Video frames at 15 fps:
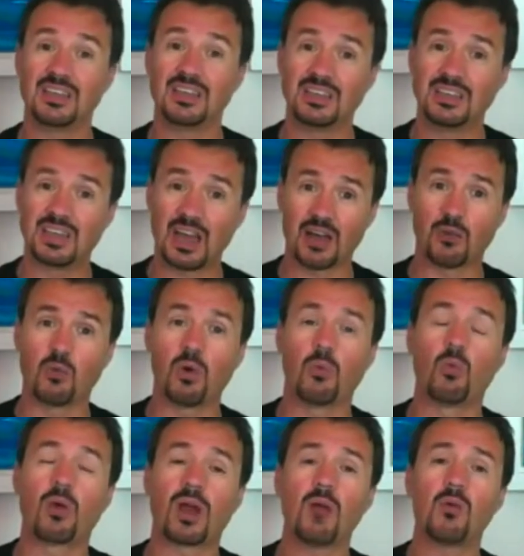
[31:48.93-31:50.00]
Yeah, well,
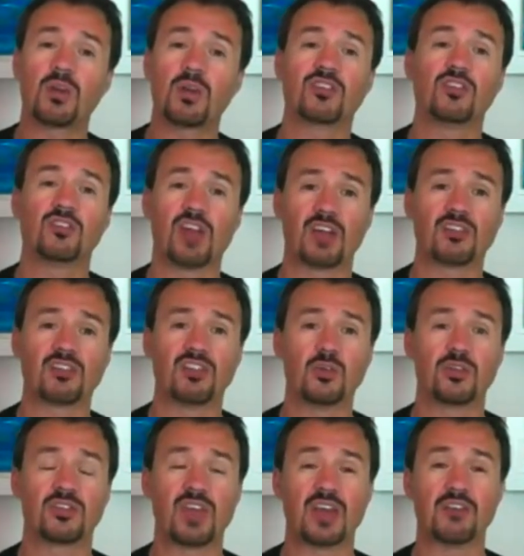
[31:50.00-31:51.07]
what I want to suggest to you
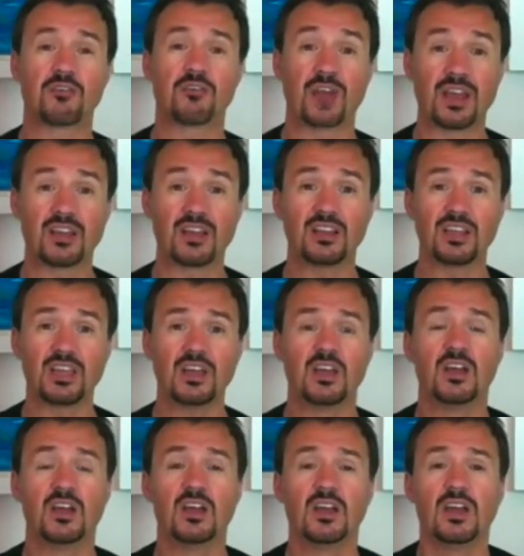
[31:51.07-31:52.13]
is that, frankly,
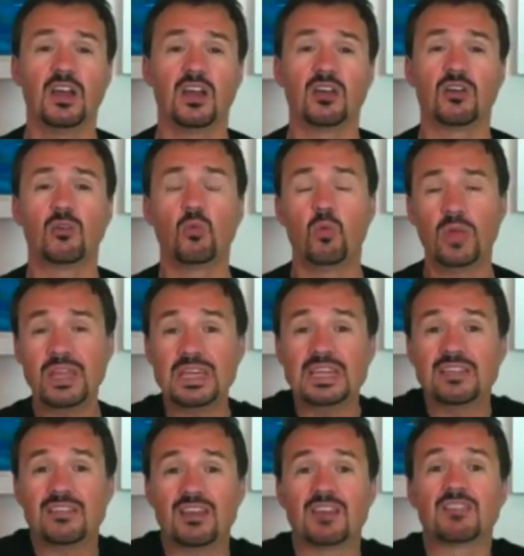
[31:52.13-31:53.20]

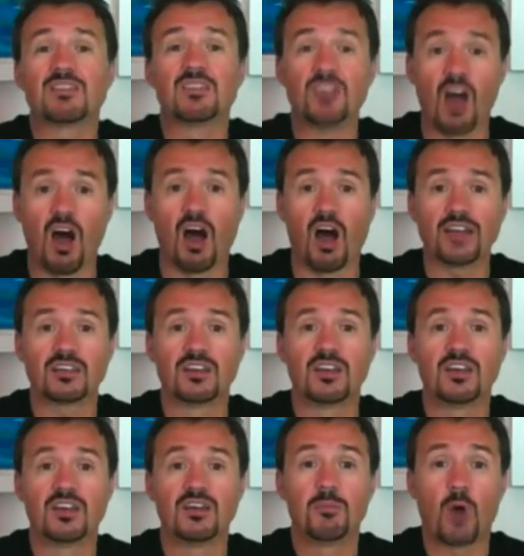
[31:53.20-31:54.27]
wheat is not
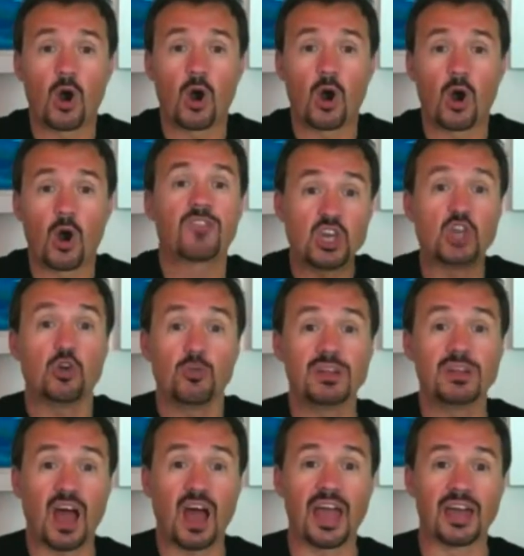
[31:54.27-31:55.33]
part of the human
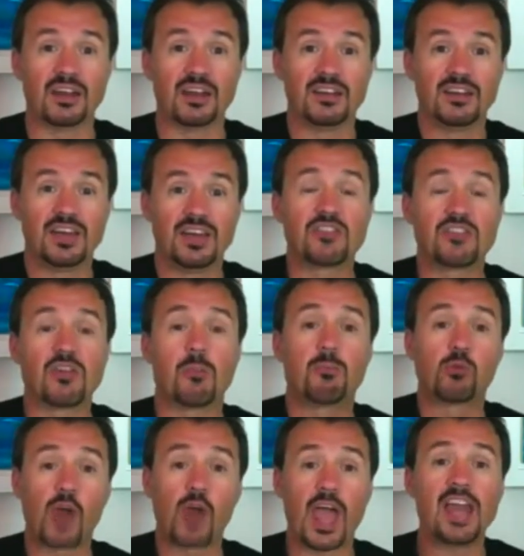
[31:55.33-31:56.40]
diet. It's a
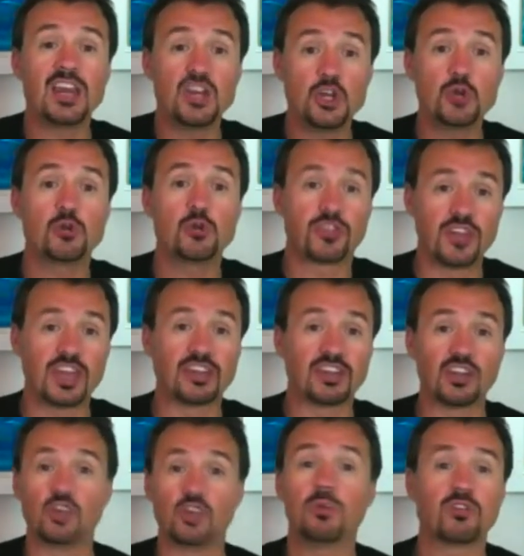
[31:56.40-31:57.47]
brand new thing that
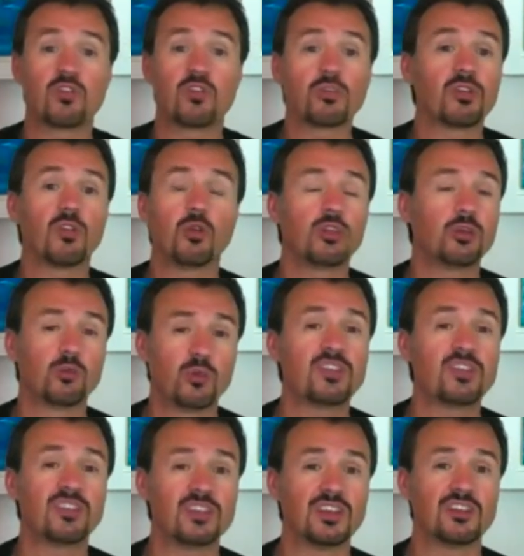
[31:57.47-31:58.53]
humans only
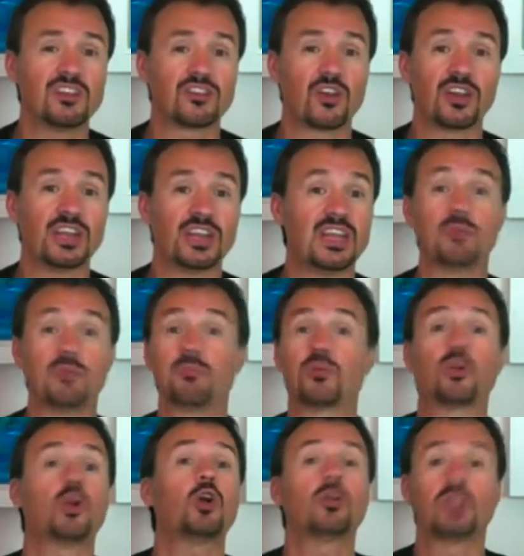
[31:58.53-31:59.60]
recently started eating
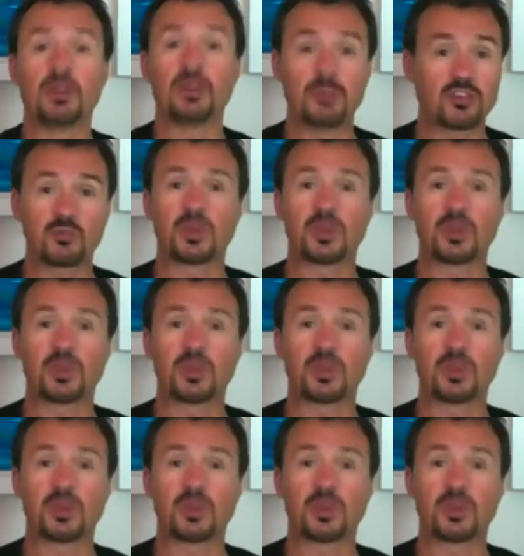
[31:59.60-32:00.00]
purely because we